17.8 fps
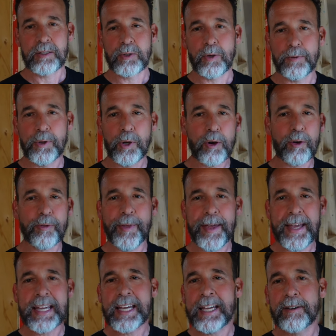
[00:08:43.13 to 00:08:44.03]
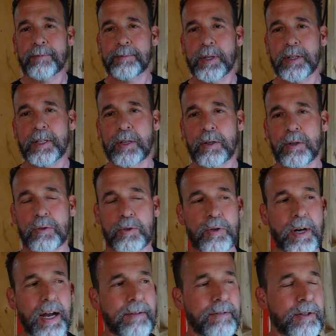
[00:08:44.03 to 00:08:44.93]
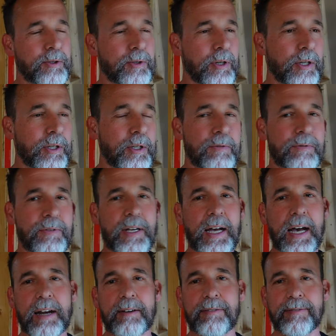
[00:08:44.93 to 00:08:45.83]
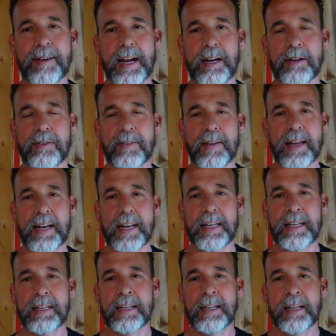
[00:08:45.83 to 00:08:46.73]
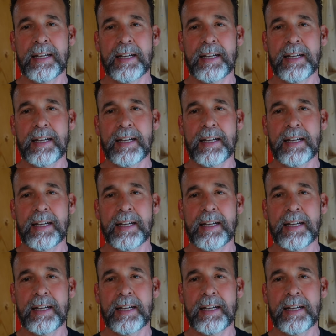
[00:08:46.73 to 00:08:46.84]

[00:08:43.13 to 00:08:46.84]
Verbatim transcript: So if you're thinking of building your own travel trailer, you've got to factor that in.